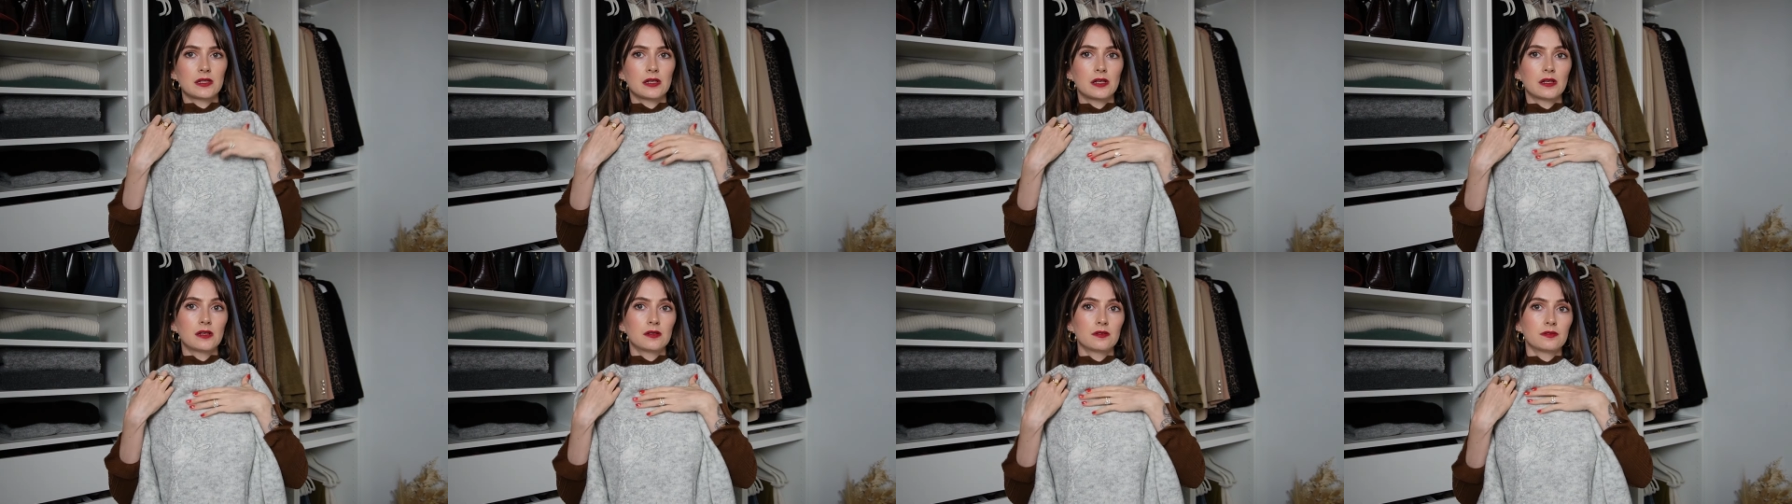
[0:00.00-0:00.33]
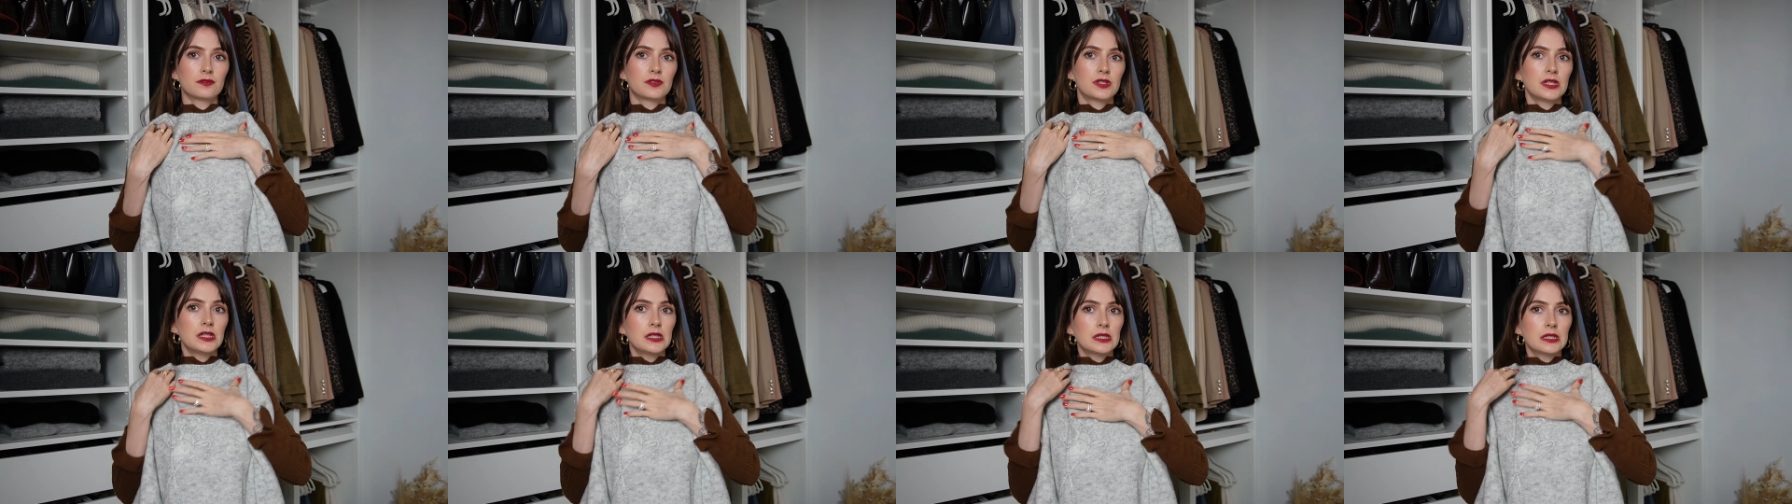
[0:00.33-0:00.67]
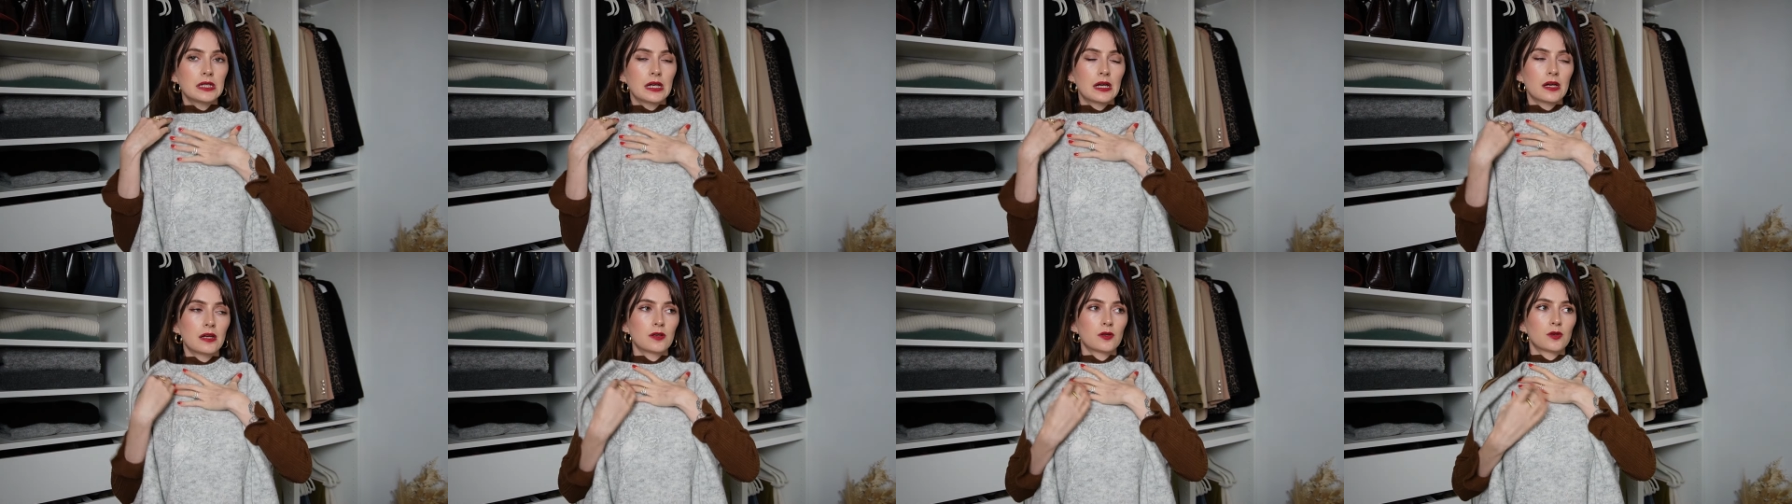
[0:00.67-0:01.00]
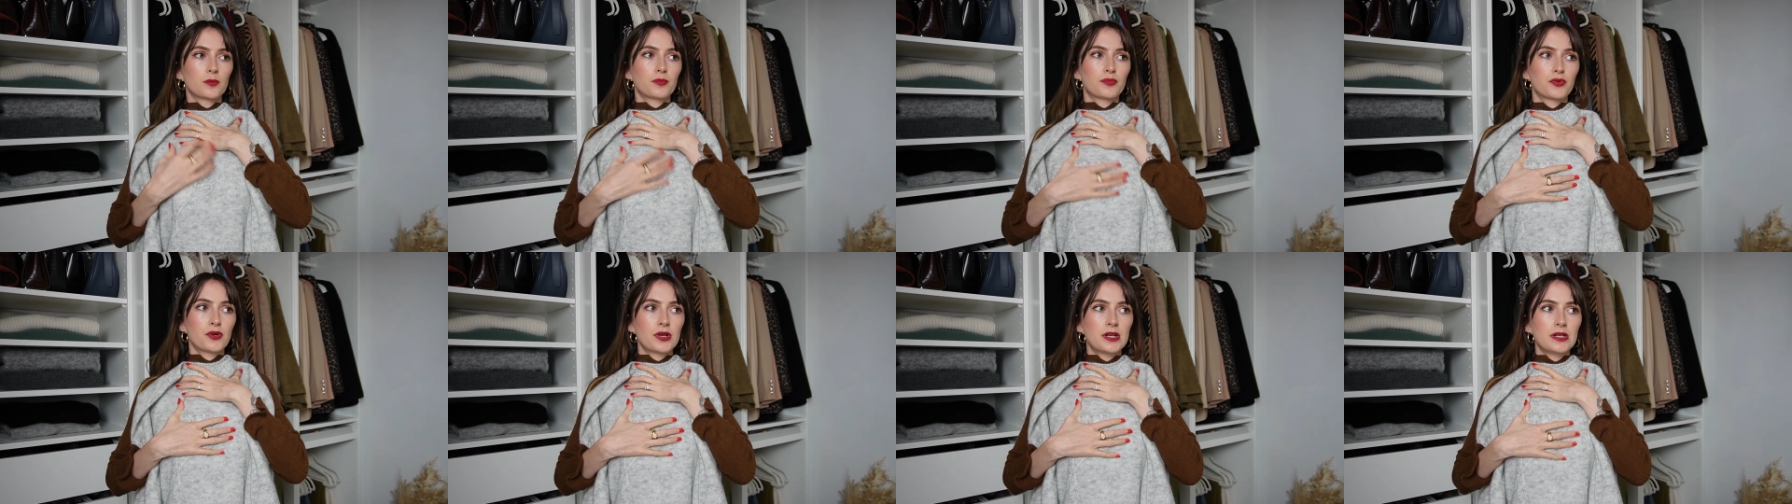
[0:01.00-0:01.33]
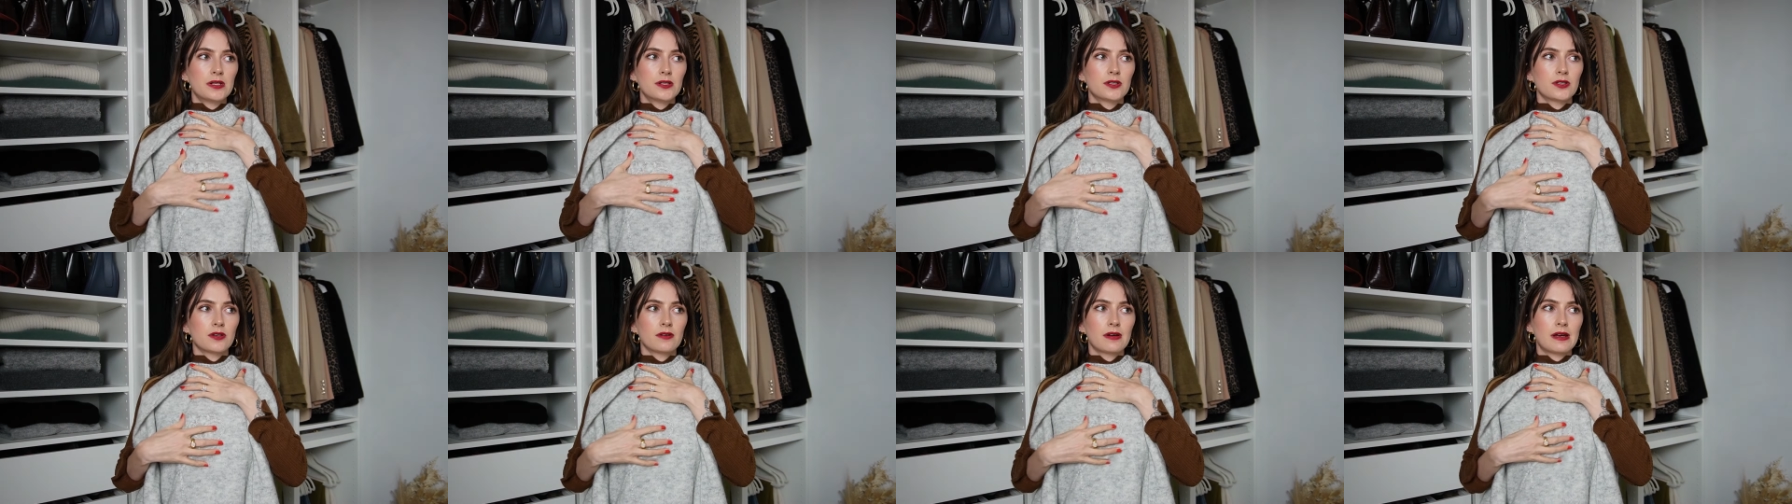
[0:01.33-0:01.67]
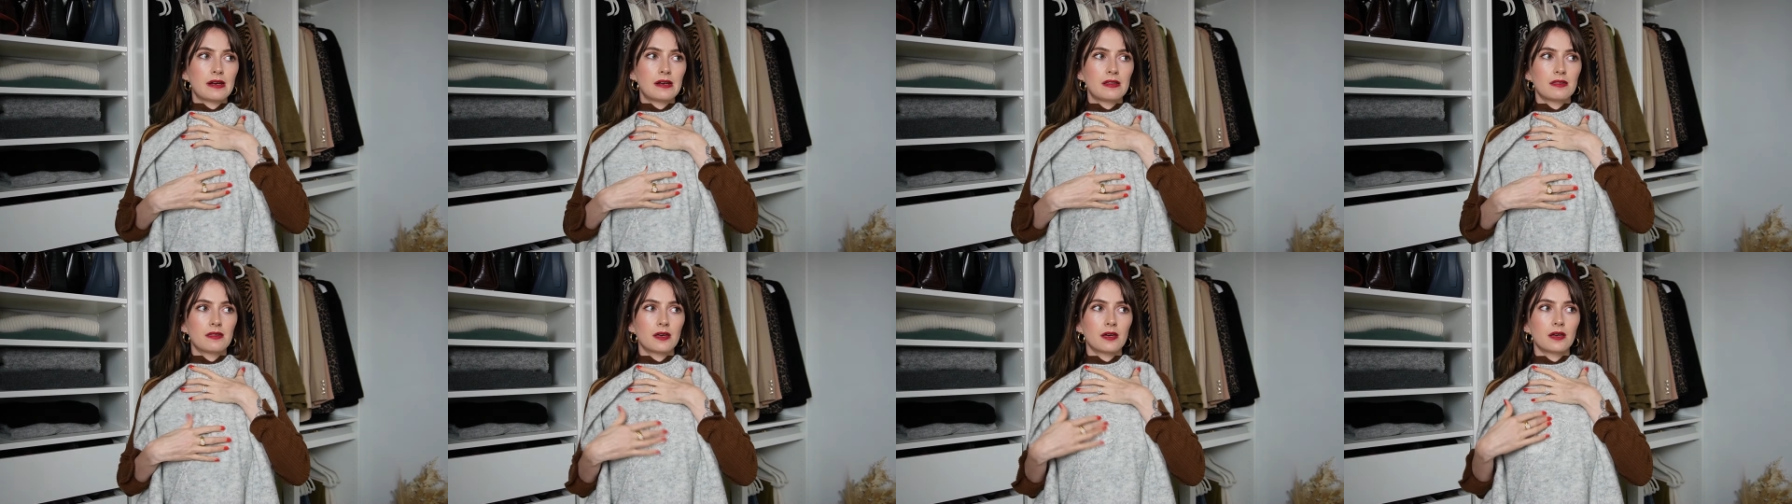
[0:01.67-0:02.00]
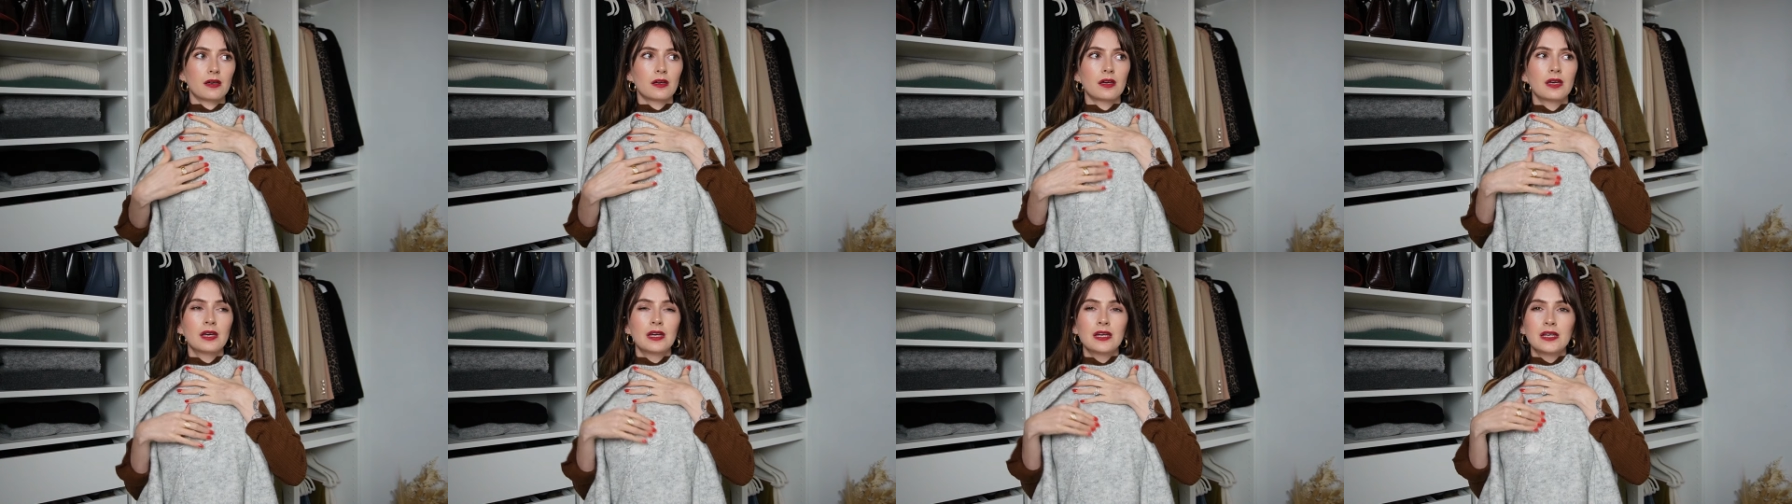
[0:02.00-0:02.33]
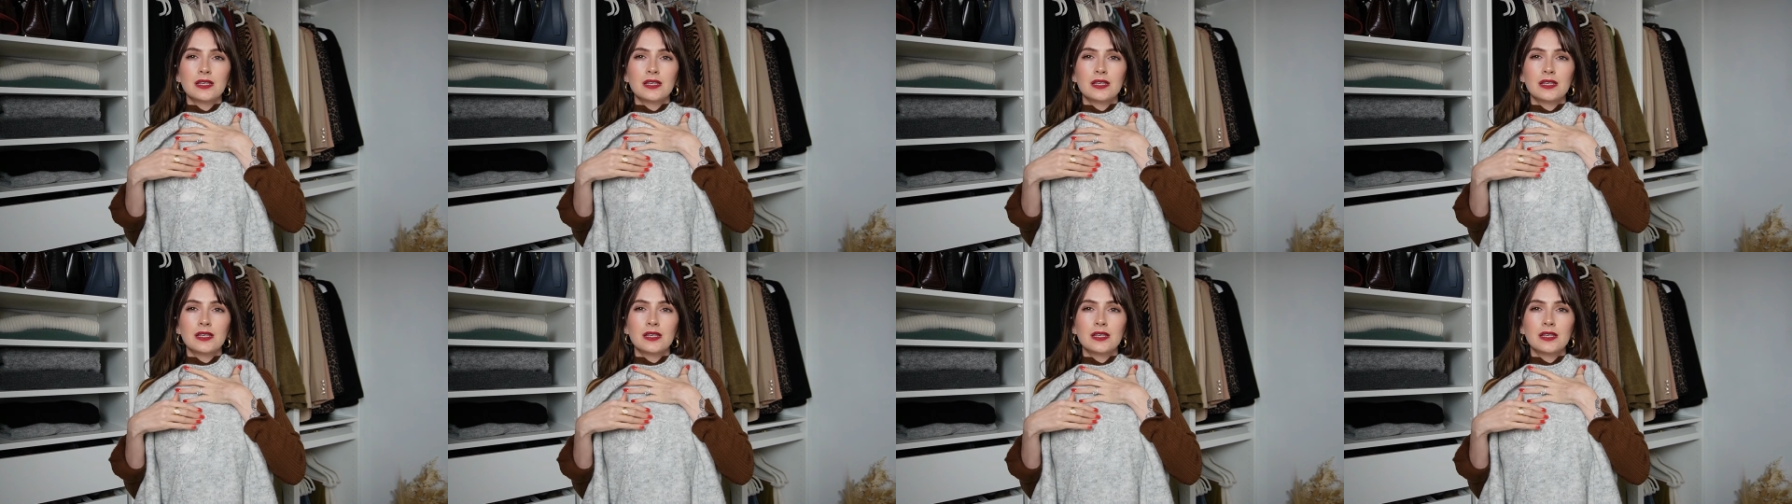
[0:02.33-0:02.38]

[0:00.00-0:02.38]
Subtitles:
lot of detail or print or anything,